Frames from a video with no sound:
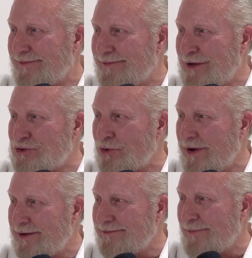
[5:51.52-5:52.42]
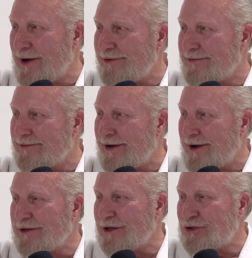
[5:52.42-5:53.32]
enjoying my
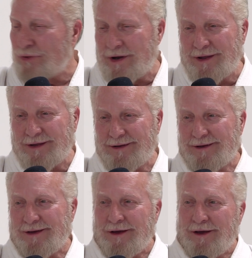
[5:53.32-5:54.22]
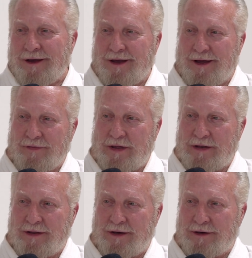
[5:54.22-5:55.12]
karate training. And then